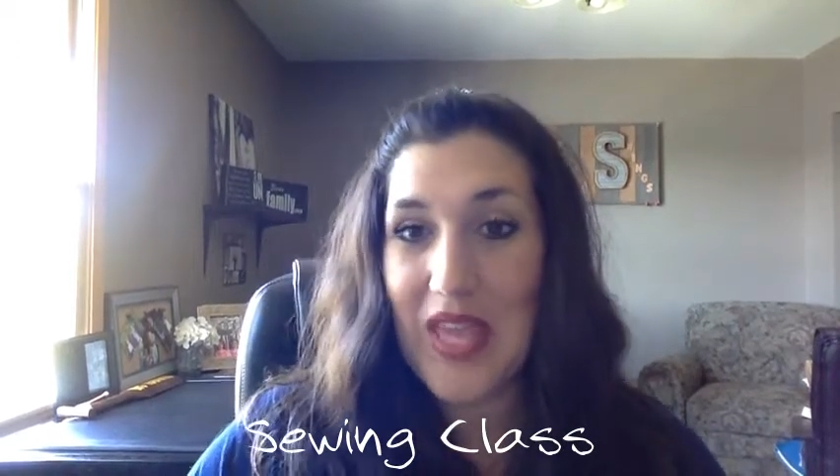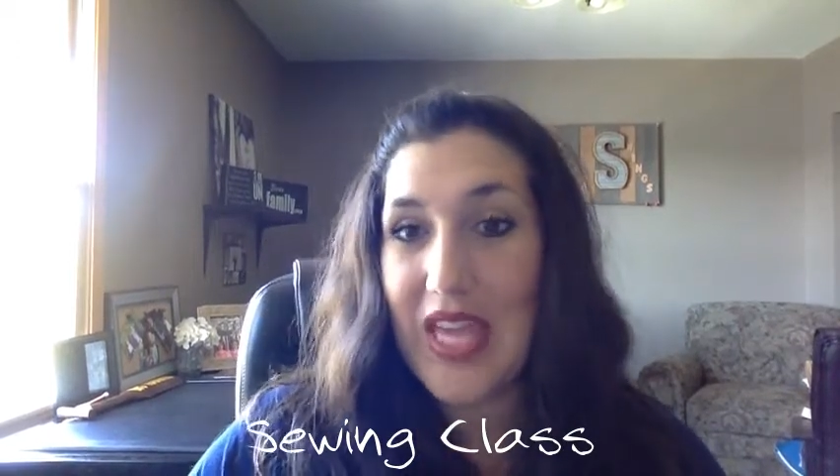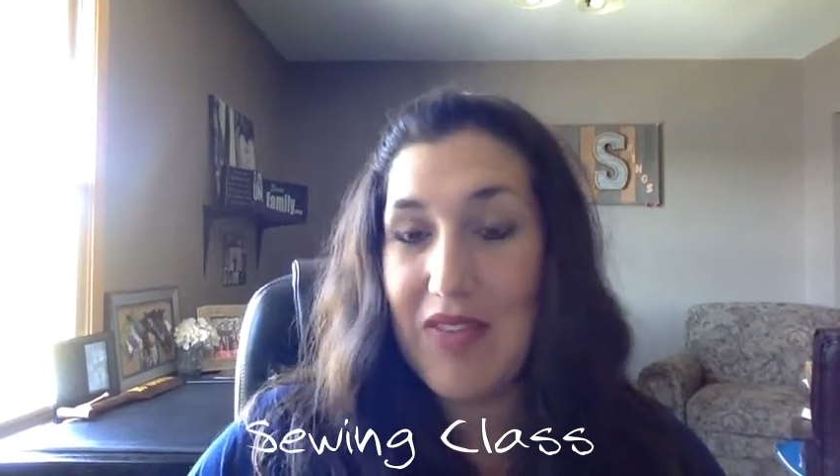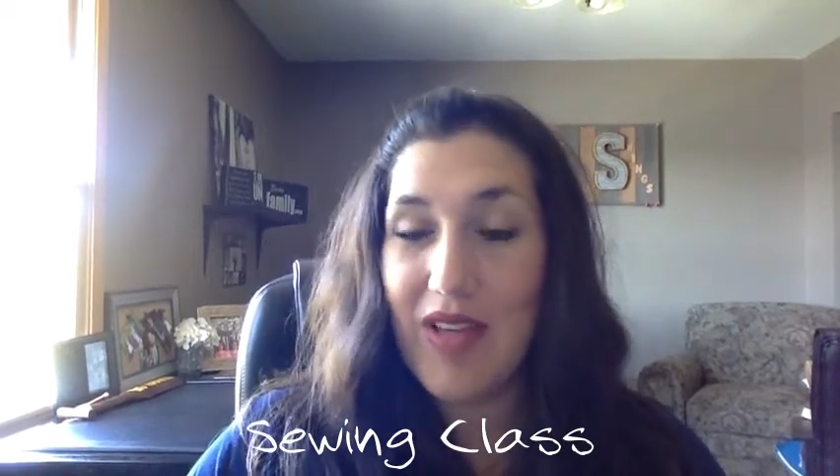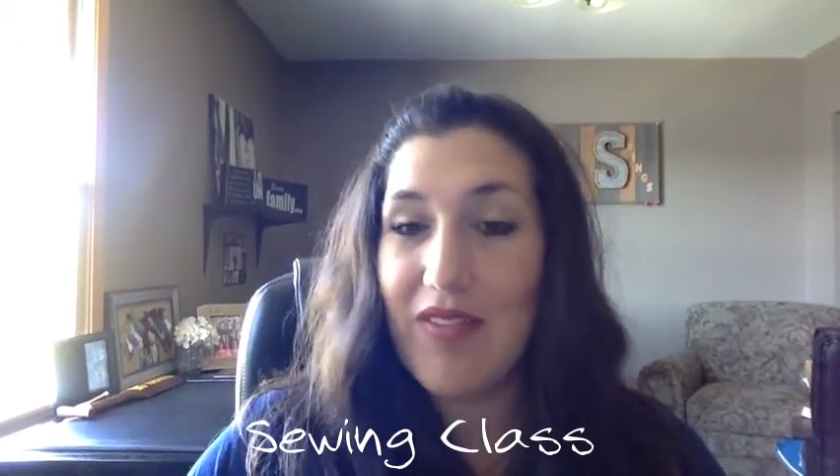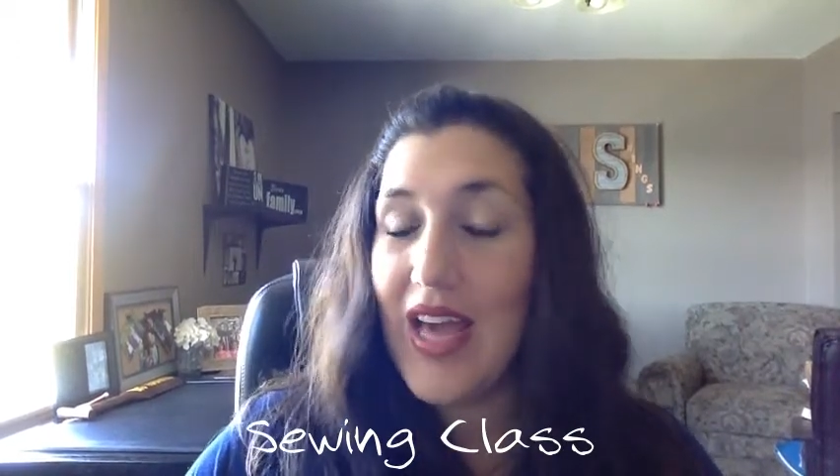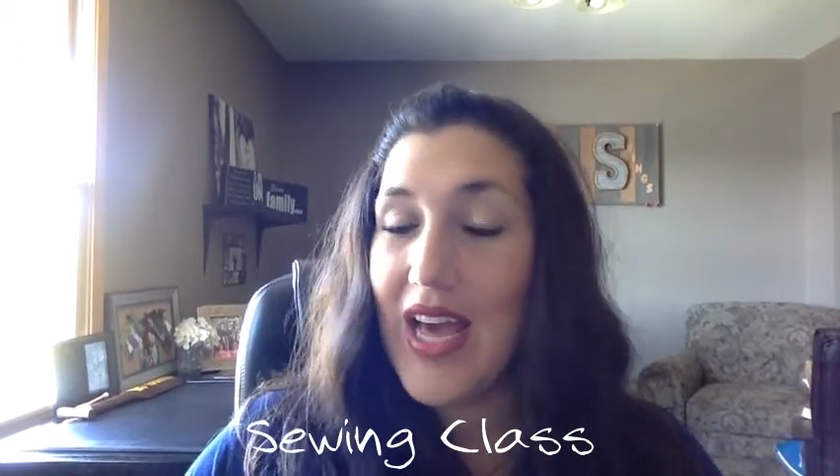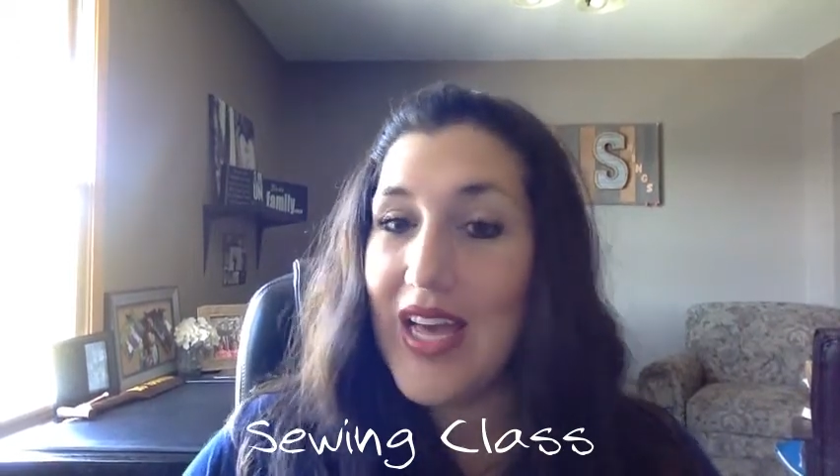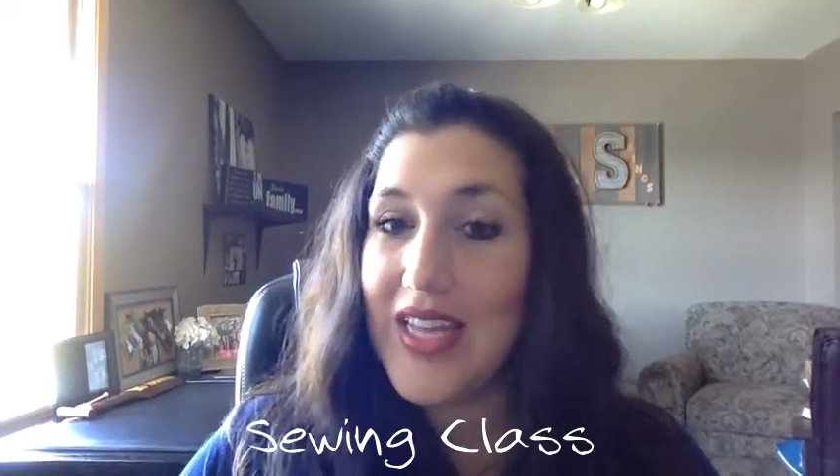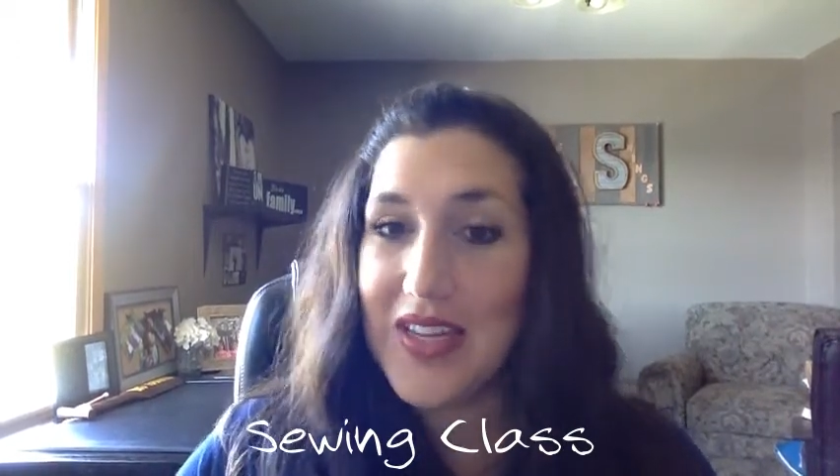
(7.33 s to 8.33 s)
If I've
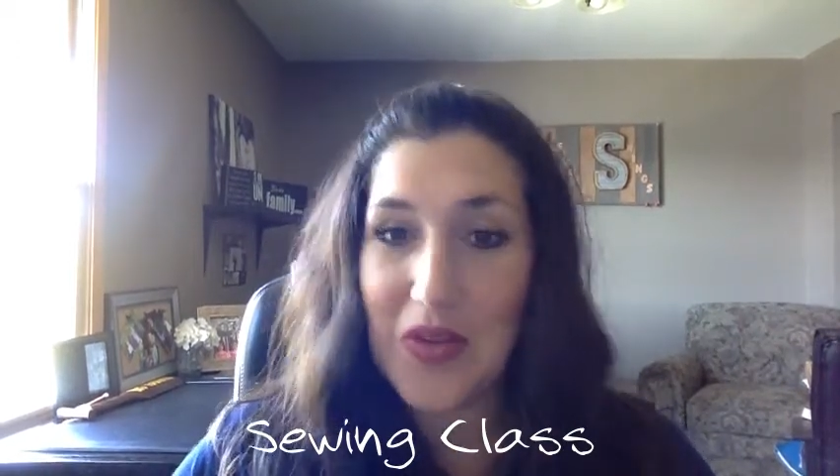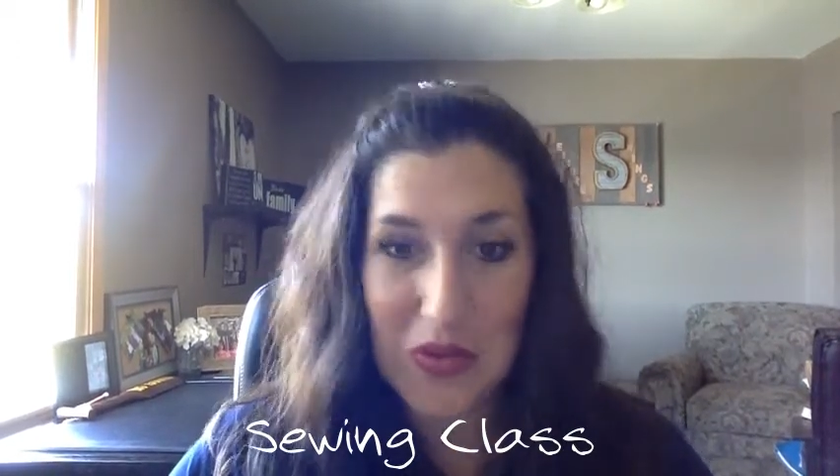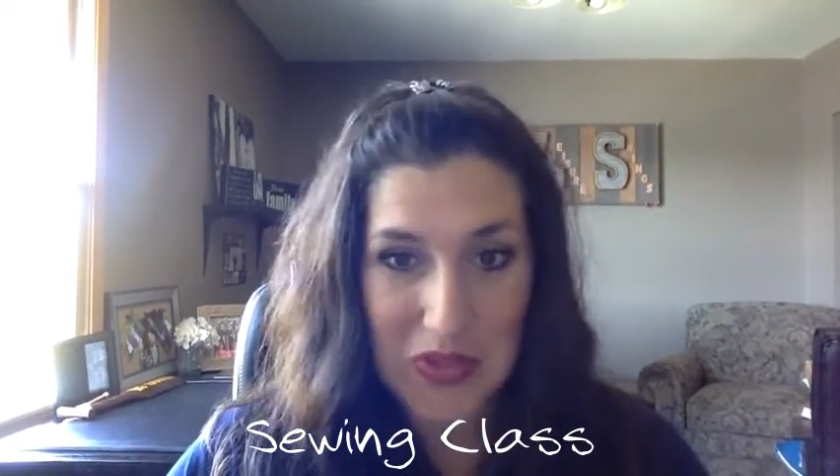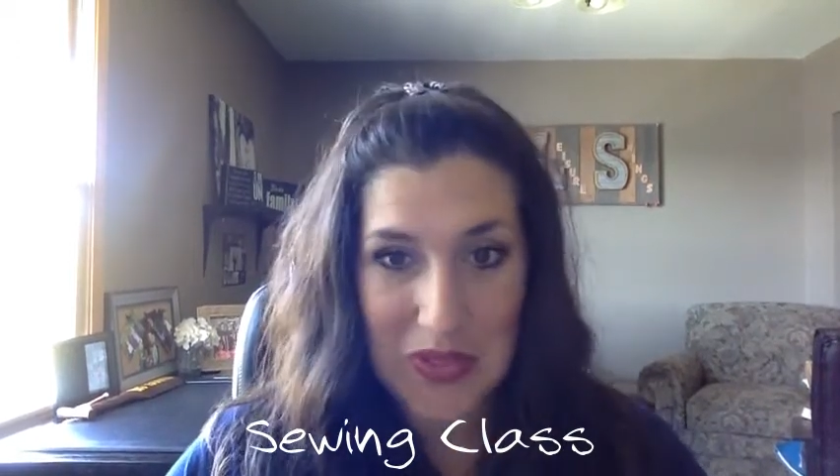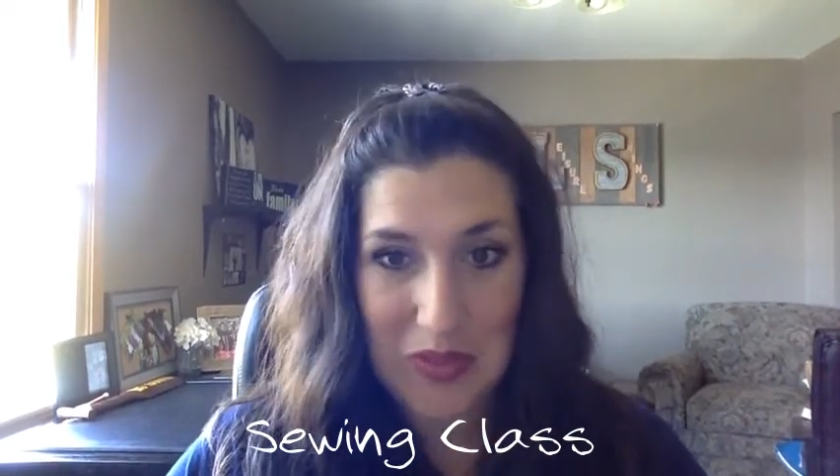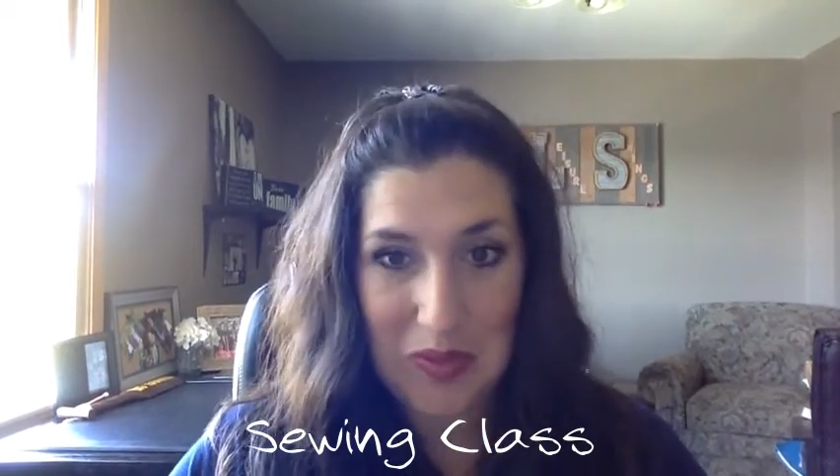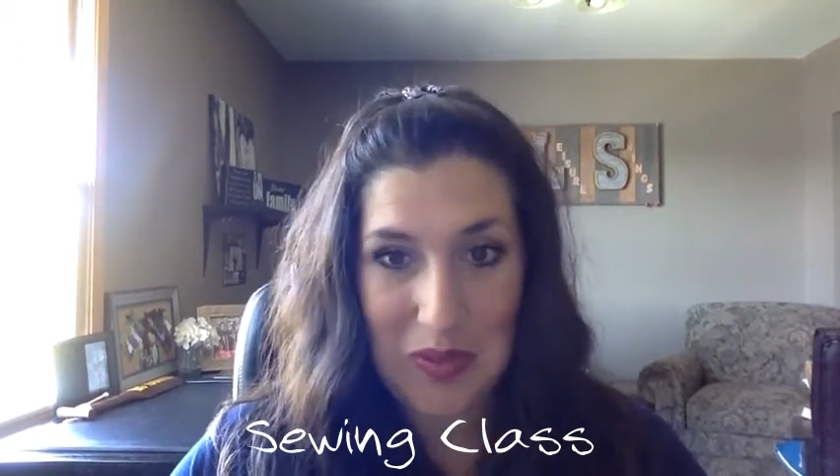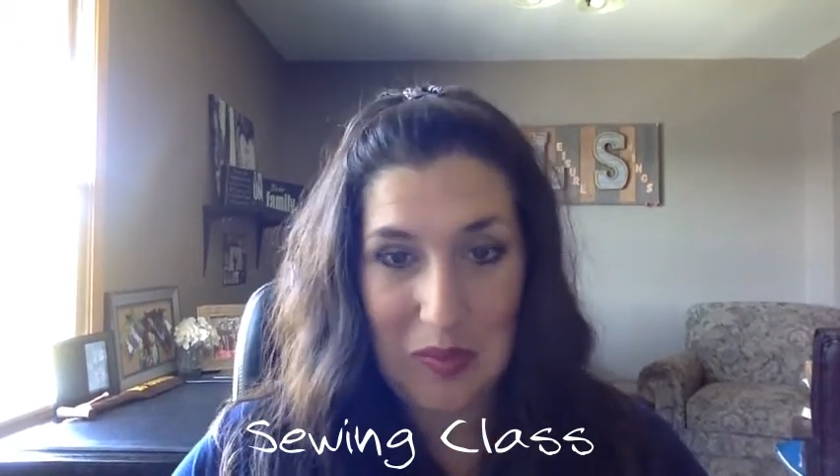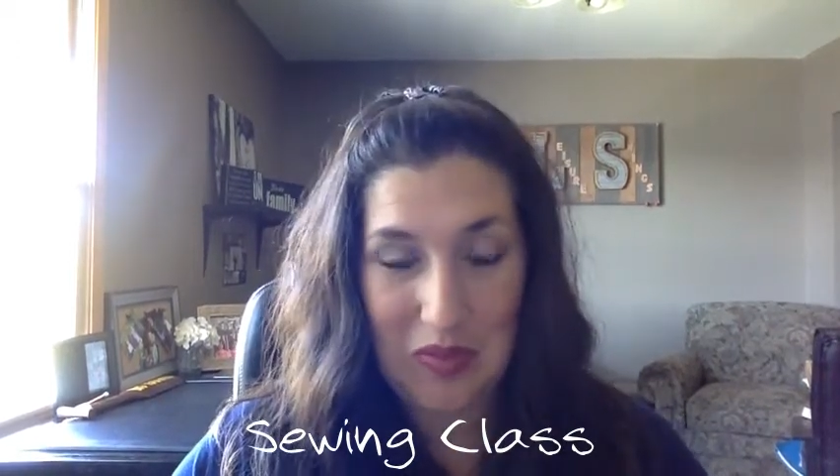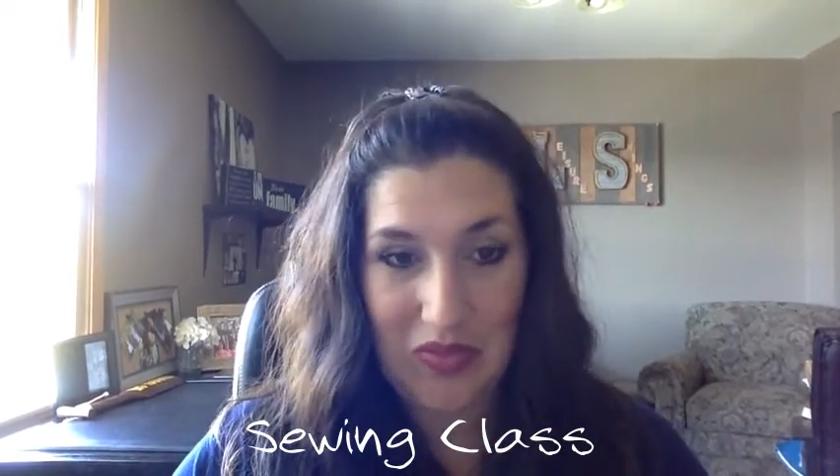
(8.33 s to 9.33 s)
had an older
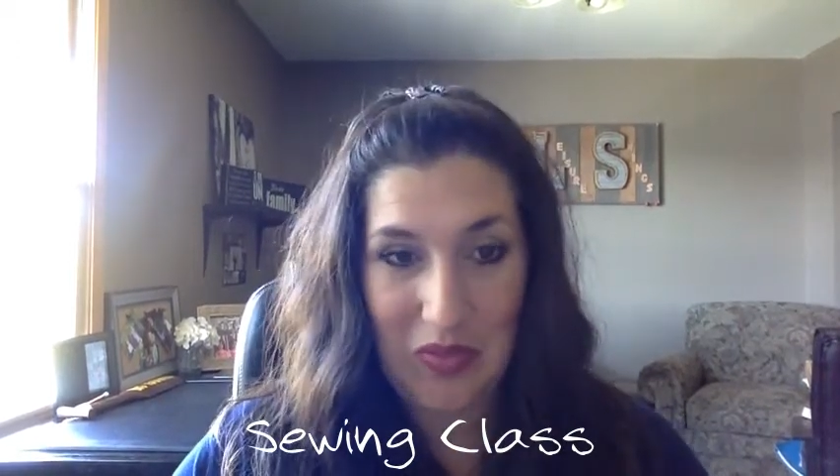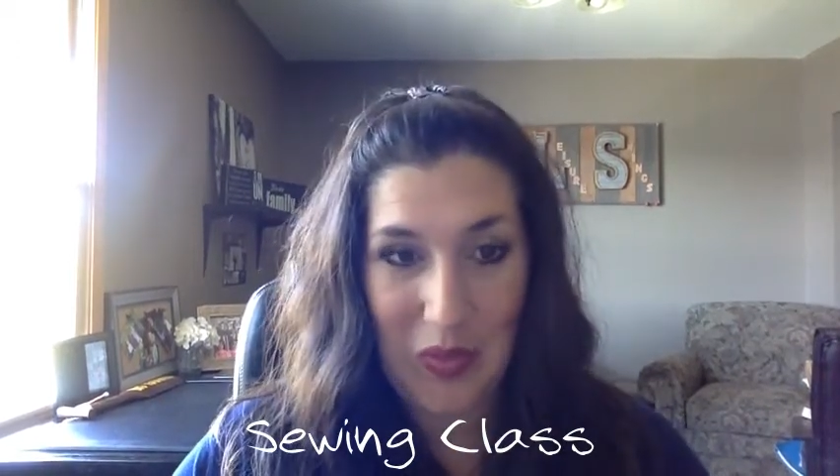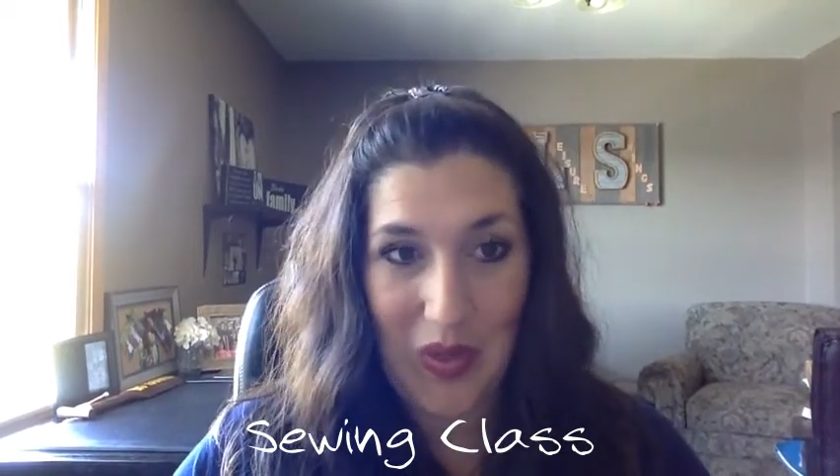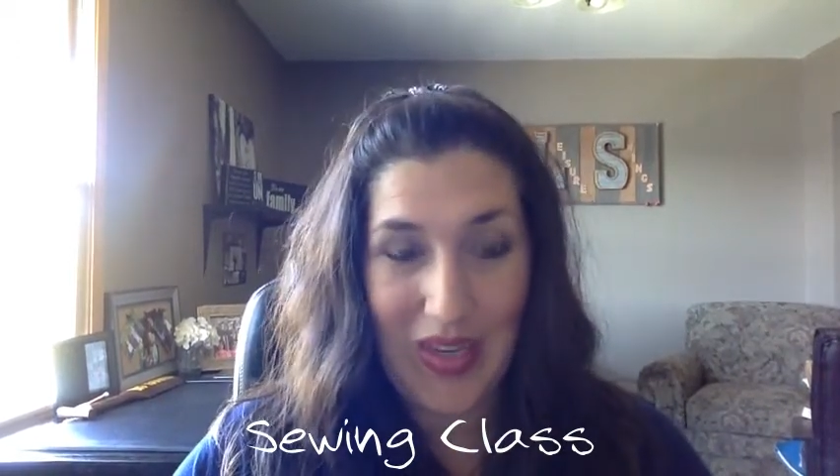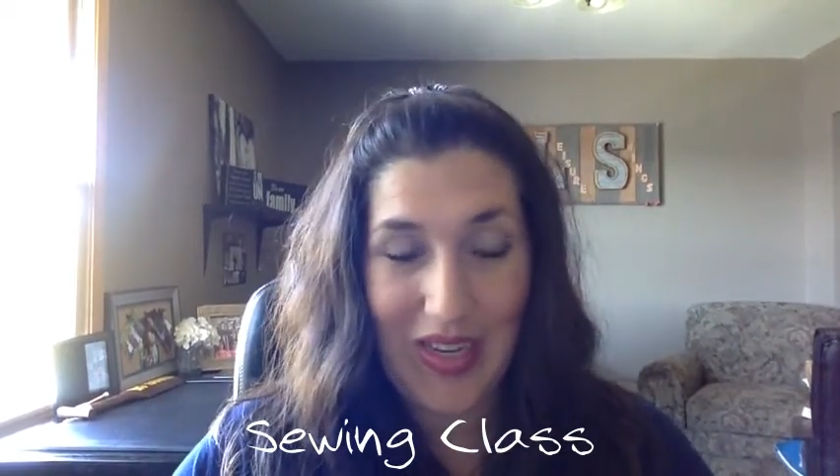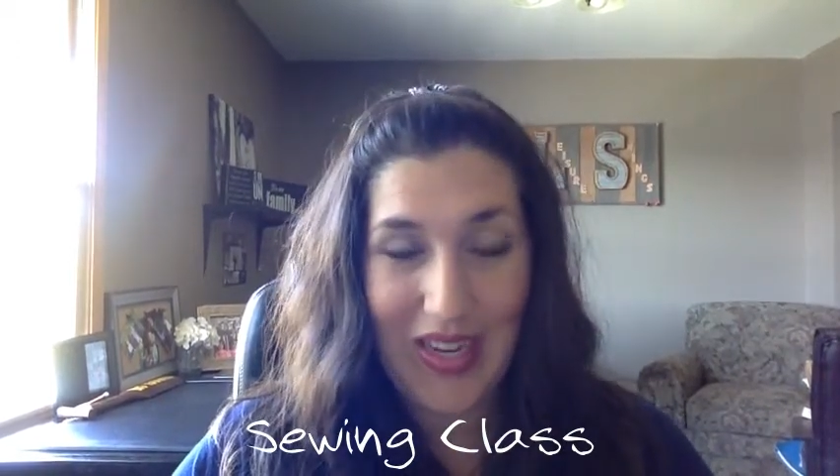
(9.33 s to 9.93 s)
sibling before,